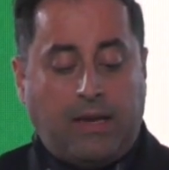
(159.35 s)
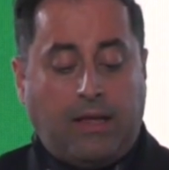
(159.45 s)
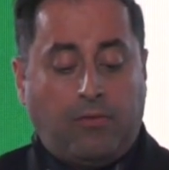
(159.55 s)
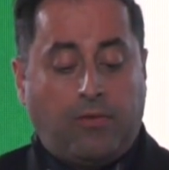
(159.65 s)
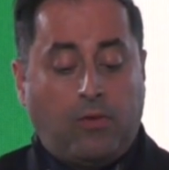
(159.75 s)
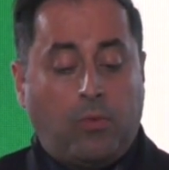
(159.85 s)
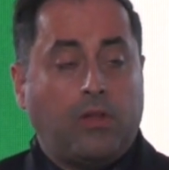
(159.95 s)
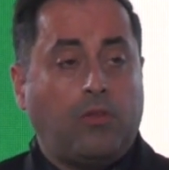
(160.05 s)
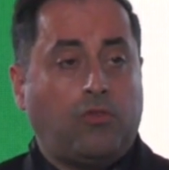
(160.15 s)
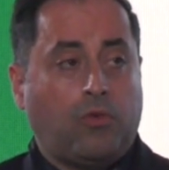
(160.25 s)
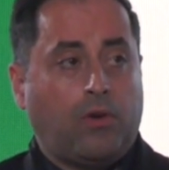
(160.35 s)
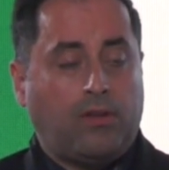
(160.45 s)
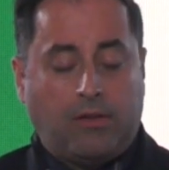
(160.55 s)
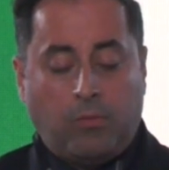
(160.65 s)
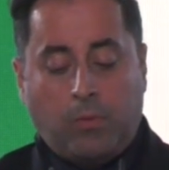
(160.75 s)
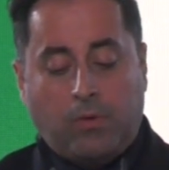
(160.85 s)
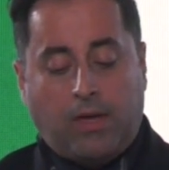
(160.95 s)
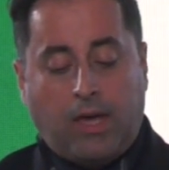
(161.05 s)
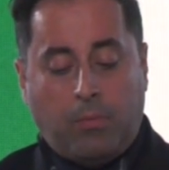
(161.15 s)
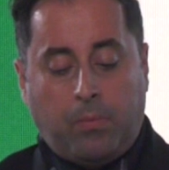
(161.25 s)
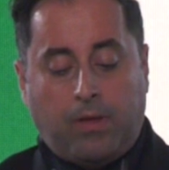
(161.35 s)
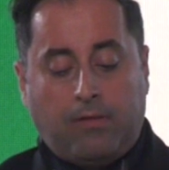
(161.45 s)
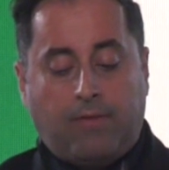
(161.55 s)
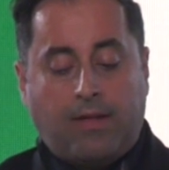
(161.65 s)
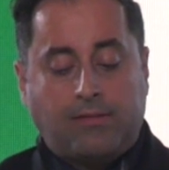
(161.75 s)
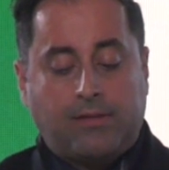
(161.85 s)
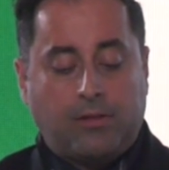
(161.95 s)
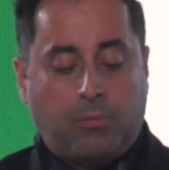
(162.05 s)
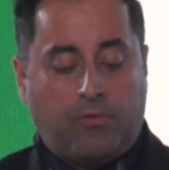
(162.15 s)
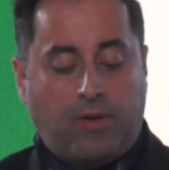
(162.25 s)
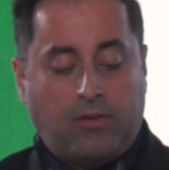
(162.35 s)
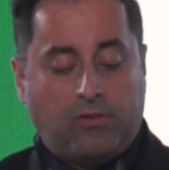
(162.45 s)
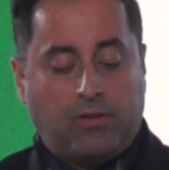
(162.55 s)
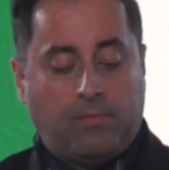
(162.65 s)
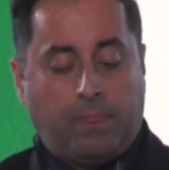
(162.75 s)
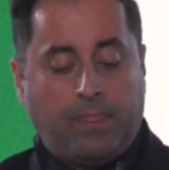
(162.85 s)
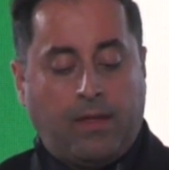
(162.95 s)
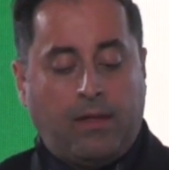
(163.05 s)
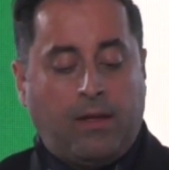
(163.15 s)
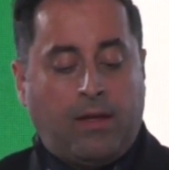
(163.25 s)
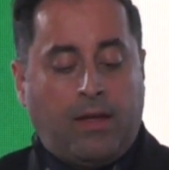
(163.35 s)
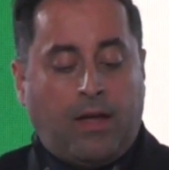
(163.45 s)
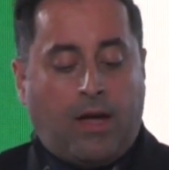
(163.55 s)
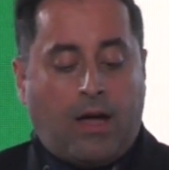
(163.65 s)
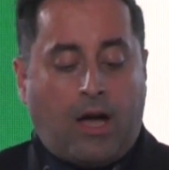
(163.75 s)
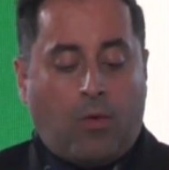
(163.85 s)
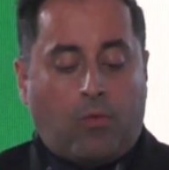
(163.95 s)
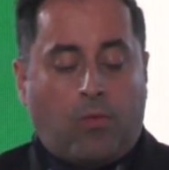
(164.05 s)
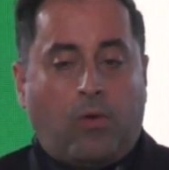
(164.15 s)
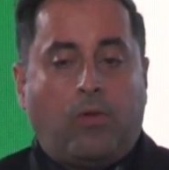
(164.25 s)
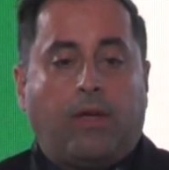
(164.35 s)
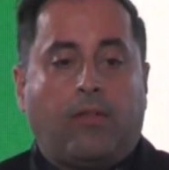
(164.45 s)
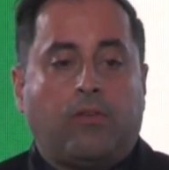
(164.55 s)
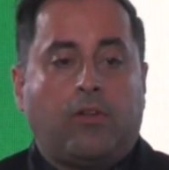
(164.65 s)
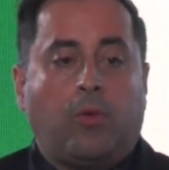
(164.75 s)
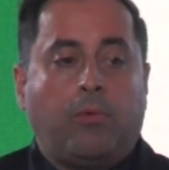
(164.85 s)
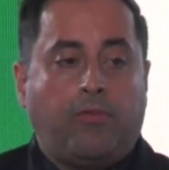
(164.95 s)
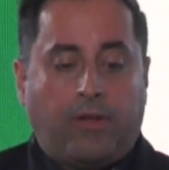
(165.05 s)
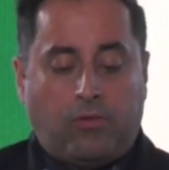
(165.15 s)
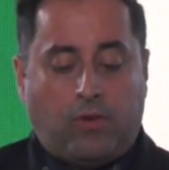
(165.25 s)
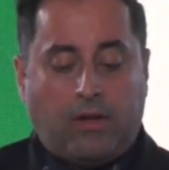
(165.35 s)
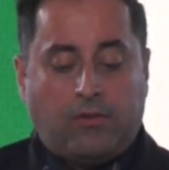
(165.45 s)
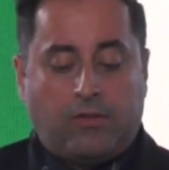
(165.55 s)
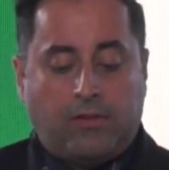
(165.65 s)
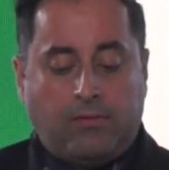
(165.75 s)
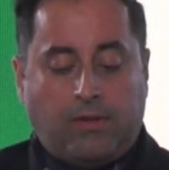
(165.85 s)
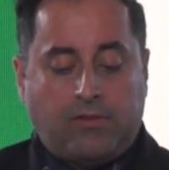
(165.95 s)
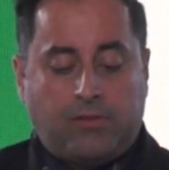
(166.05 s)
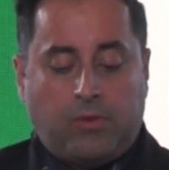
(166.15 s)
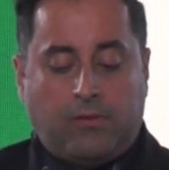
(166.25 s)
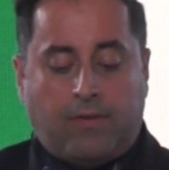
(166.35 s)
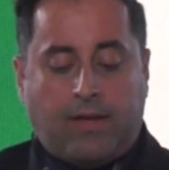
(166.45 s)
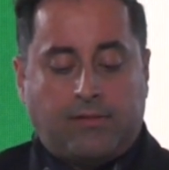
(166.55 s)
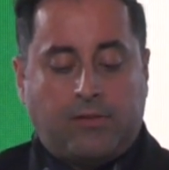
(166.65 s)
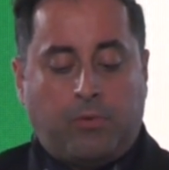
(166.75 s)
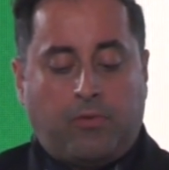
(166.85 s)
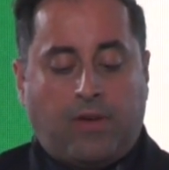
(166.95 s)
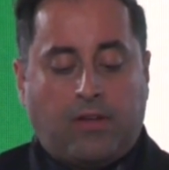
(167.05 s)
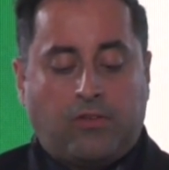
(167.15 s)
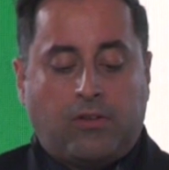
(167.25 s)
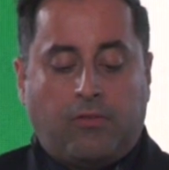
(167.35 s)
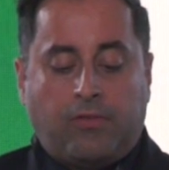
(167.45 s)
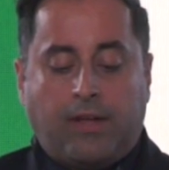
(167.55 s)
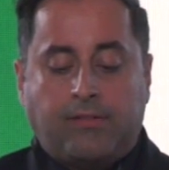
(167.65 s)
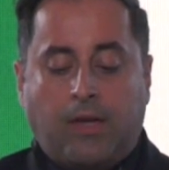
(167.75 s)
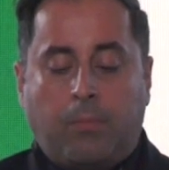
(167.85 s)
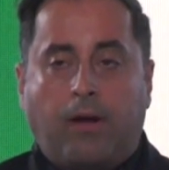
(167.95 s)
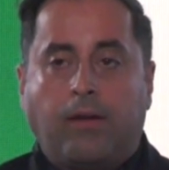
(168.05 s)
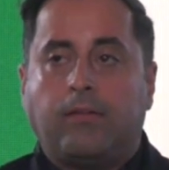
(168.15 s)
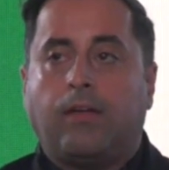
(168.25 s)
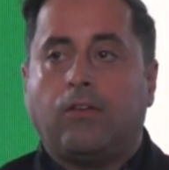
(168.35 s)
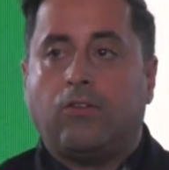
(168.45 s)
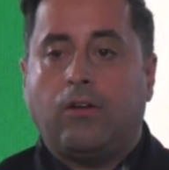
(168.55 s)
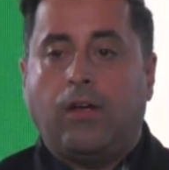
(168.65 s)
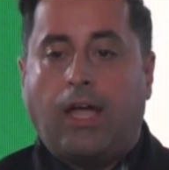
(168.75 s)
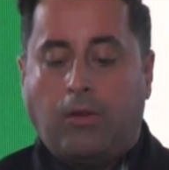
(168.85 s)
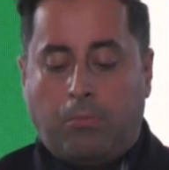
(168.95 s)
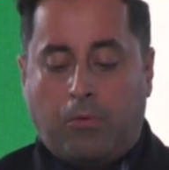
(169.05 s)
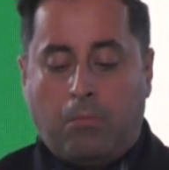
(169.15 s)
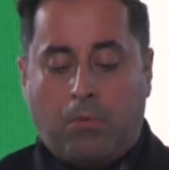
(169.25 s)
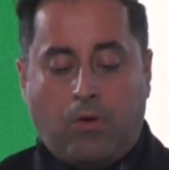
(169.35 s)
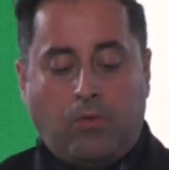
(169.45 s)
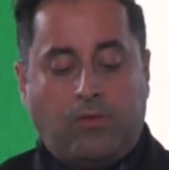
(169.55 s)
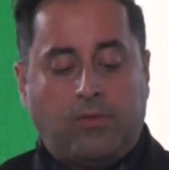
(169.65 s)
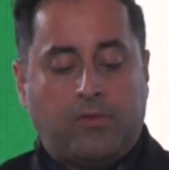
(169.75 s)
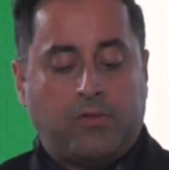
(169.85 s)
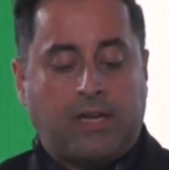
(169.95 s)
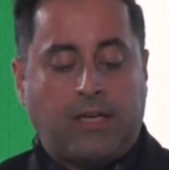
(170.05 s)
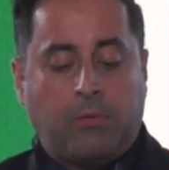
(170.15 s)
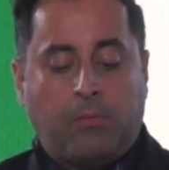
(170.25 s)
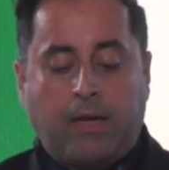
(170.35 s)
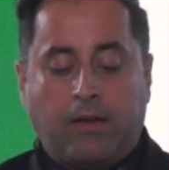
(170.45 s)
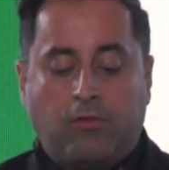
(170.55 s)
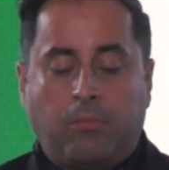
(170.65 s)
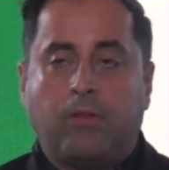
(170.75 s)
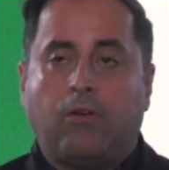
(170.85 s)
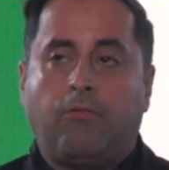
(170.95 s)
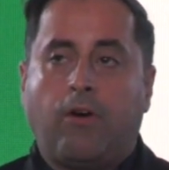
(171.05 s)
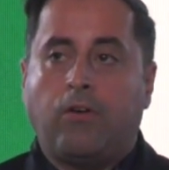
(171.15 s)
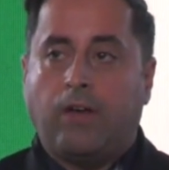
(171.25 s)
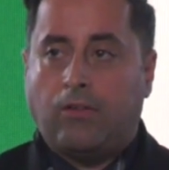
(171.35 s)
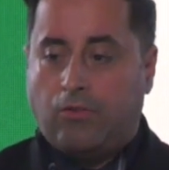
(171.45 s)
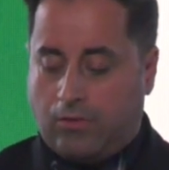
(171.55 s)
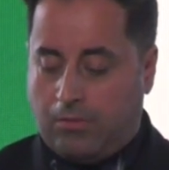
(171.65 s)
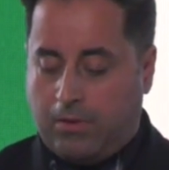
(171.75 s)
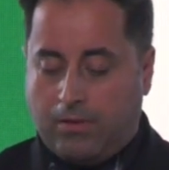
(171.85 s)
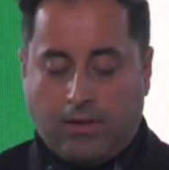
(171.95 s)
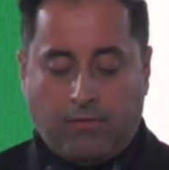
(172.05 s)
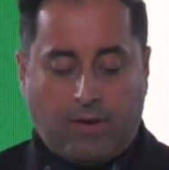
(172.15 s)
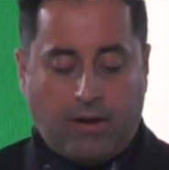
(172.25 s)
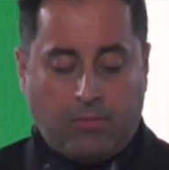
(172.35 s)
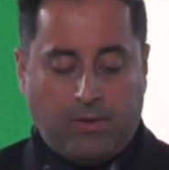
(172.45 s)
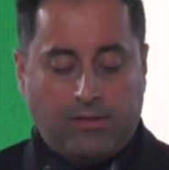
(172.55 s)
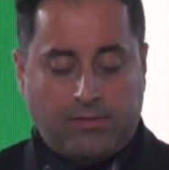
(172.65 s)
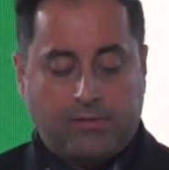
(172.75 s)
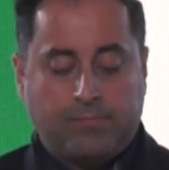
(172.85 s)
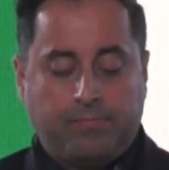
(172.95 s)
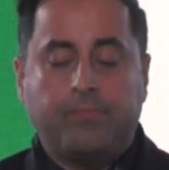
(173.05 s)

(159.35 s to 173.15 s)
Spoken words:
And IFLA will ensure that we will keep advancing the profession. Our role as a global federation is to advance the profession of landscape architecture and promote the sustainable management of our natural and built environments.